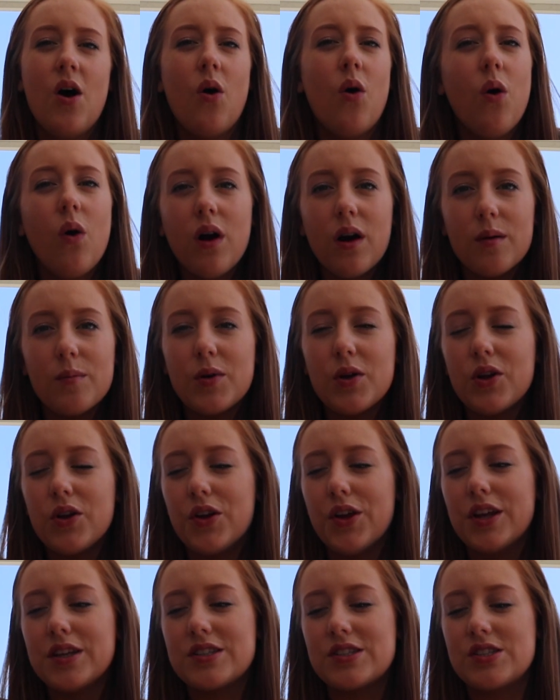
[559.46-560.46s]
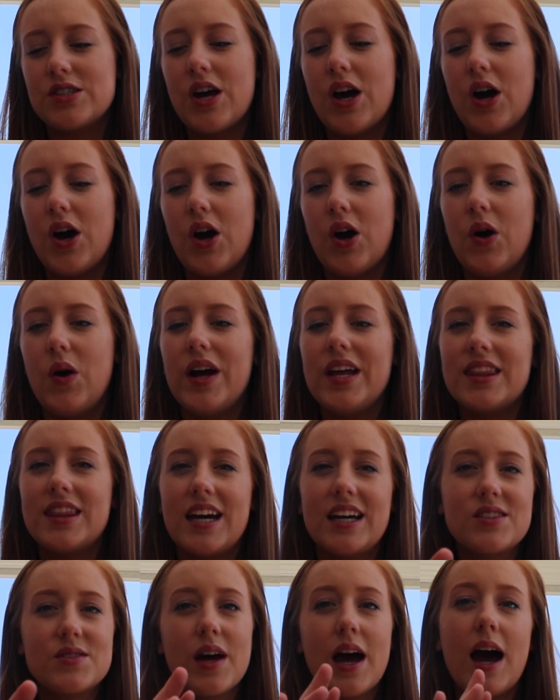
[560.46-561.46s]
horrible. So
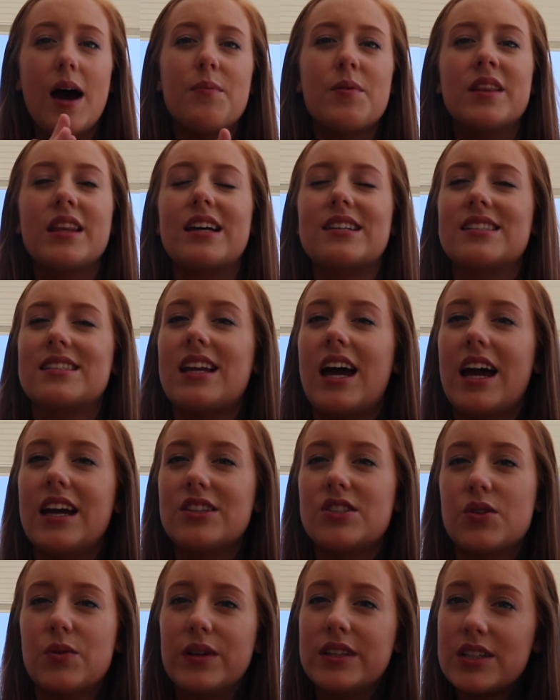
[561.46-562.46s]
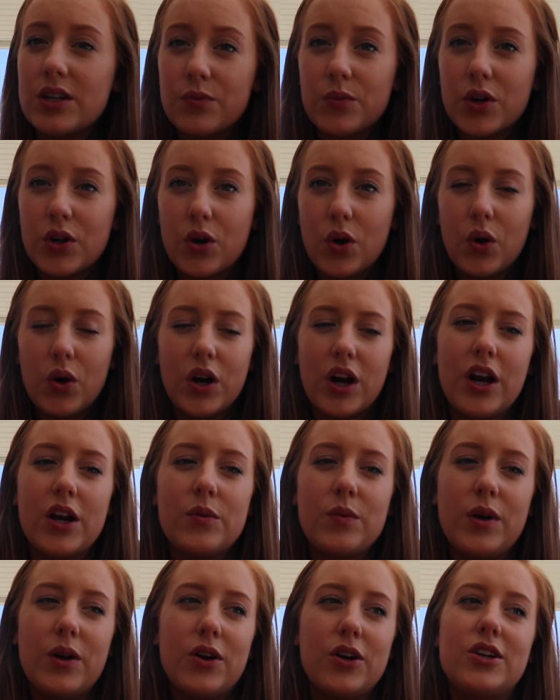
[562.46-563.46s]
that's what happened last night. So we didn't
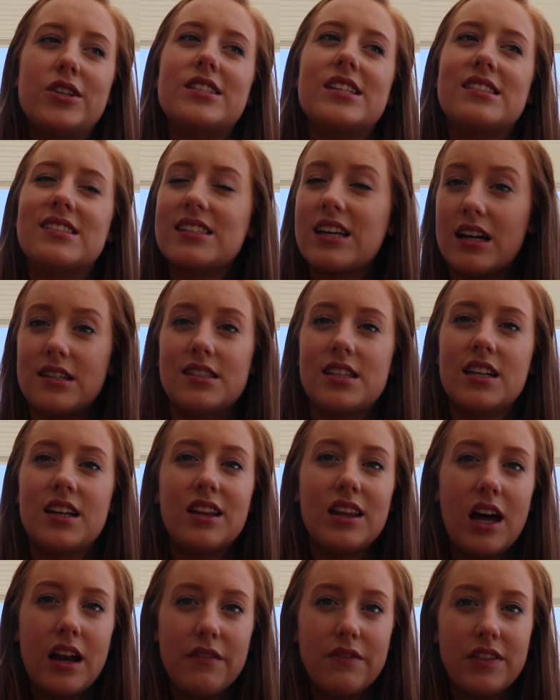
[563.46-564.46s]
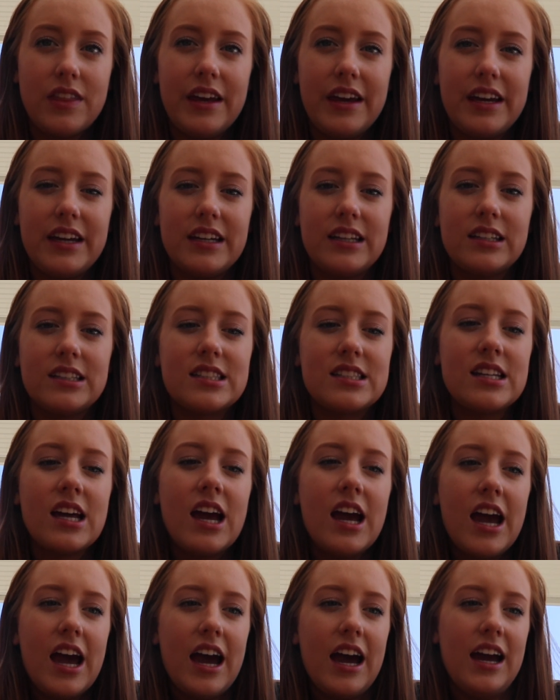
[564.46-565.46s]
record. We were discussing a lot of things
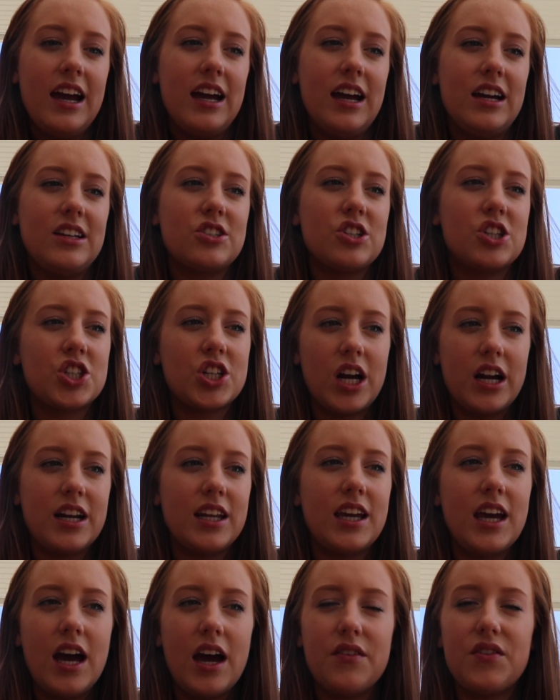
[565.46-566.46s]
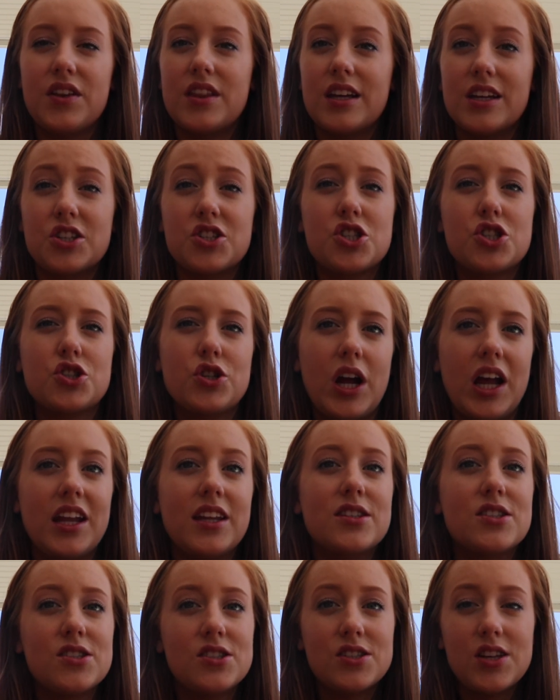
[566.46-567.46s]
and just trying to get everything straight.
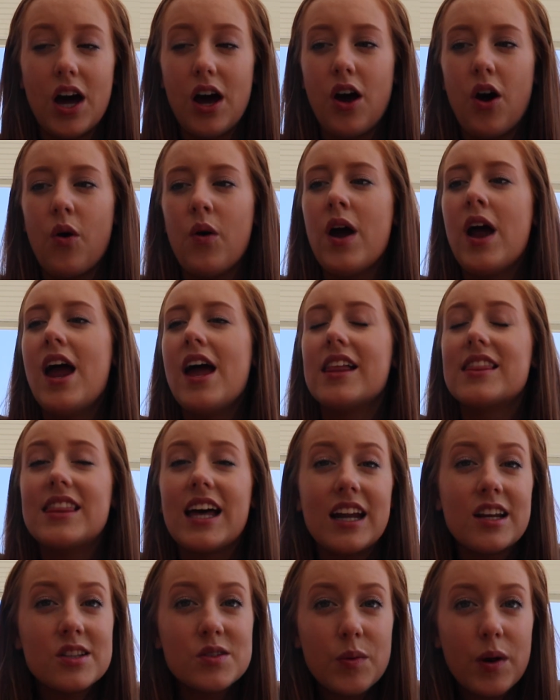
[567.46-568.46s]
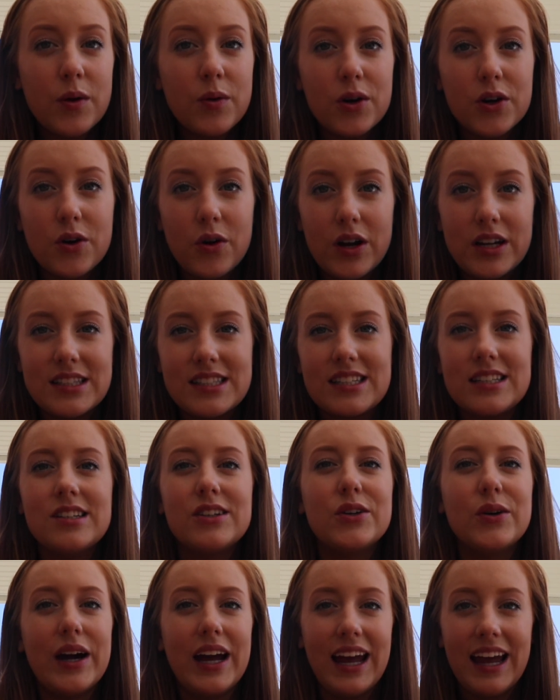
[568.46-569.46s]
So that is where we're going
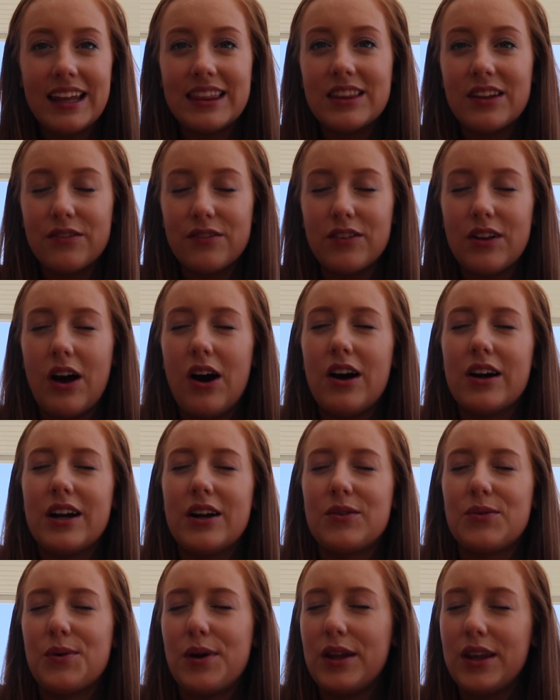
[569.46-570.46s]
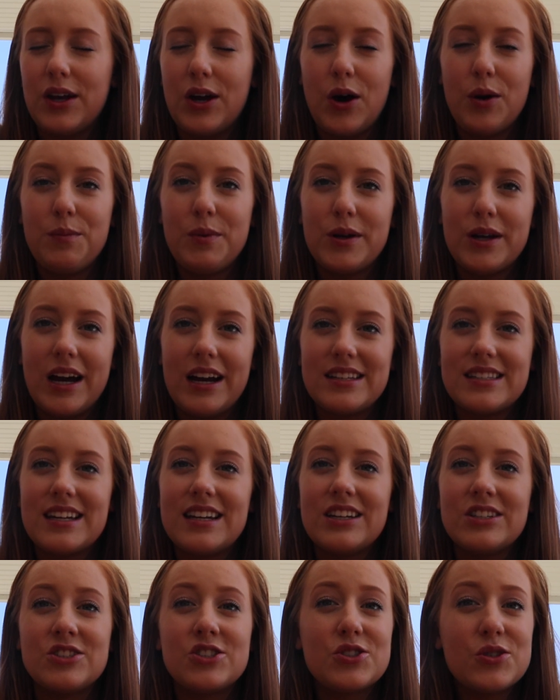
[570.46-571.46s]
to end the vlog. I really hope you guys
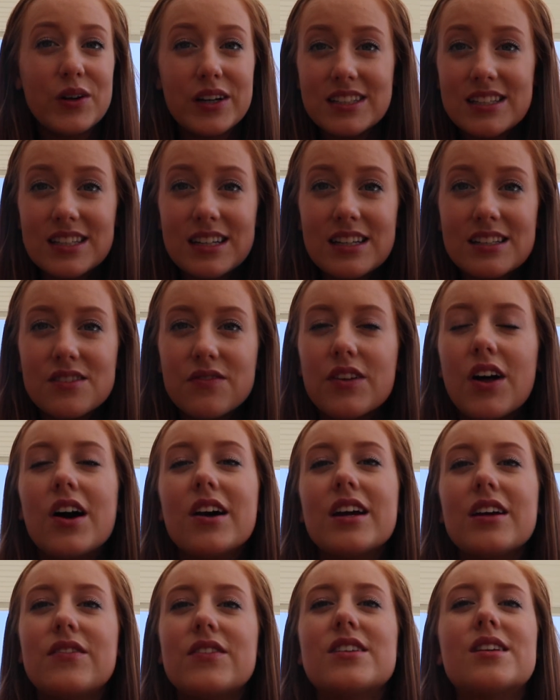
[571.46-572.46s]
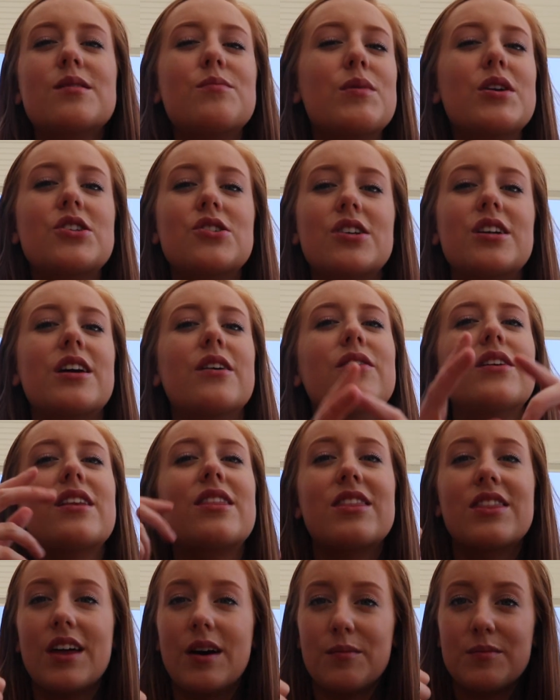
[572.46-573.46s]
enjoyed today's vlog. If you did, make sure to give it
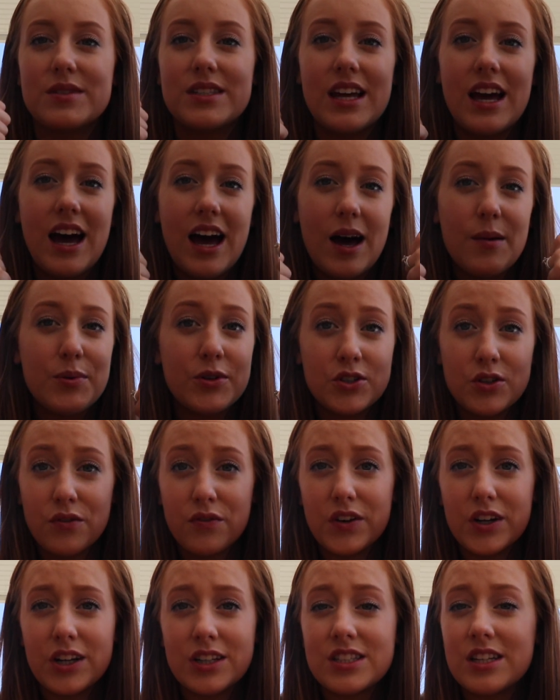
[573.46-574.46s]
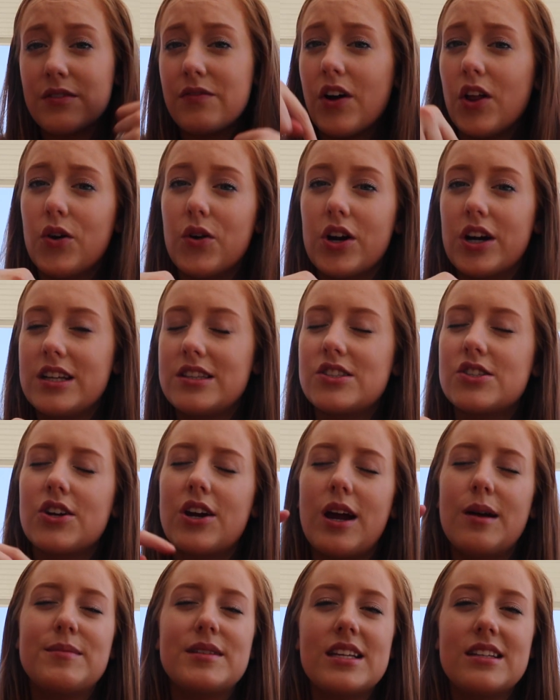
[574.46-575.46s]
a thumbs up. Don't forget to follow our
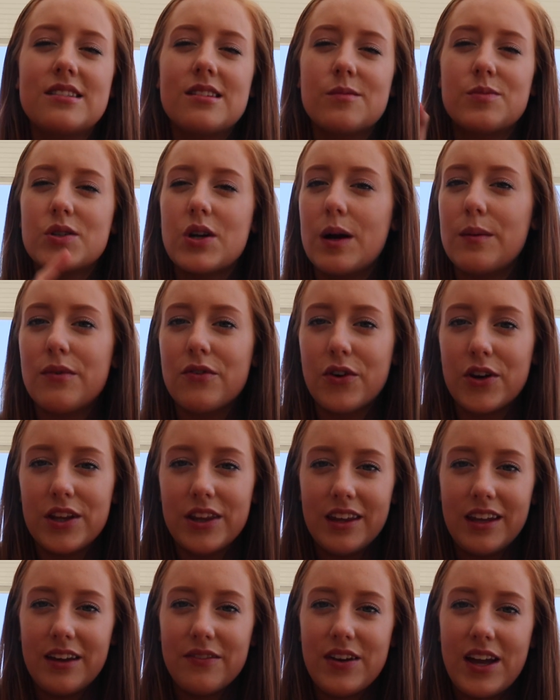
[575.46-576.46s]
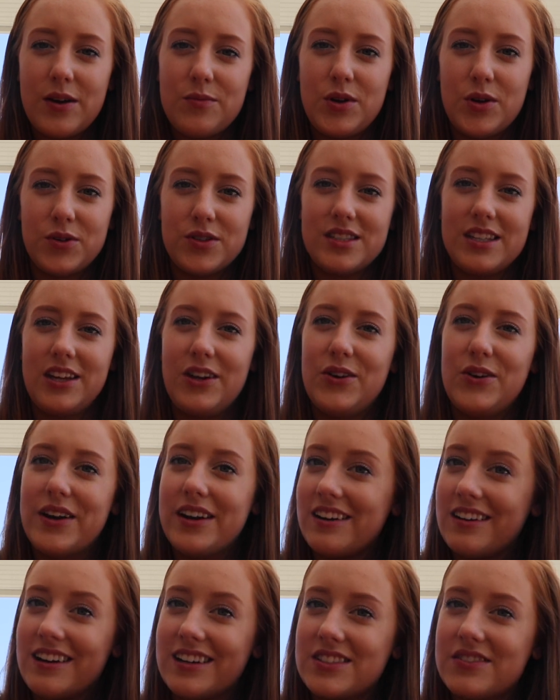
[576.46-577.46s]
Instagrams and subscribe before you leave, and we will see you in
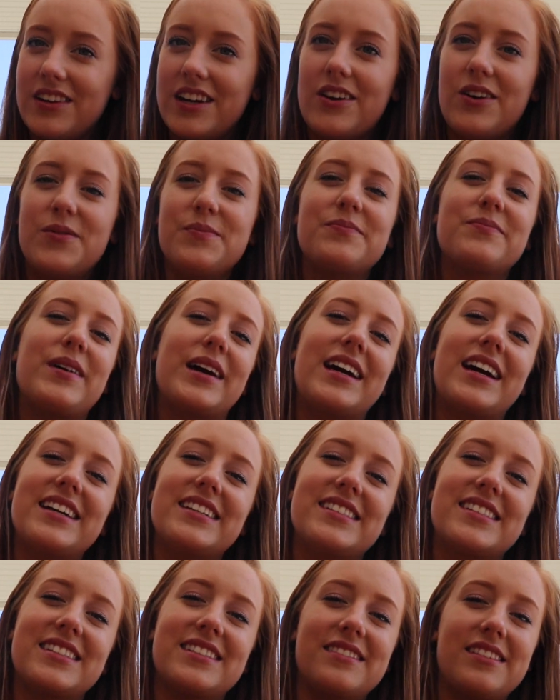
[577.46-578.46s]
our next video. Bye guys.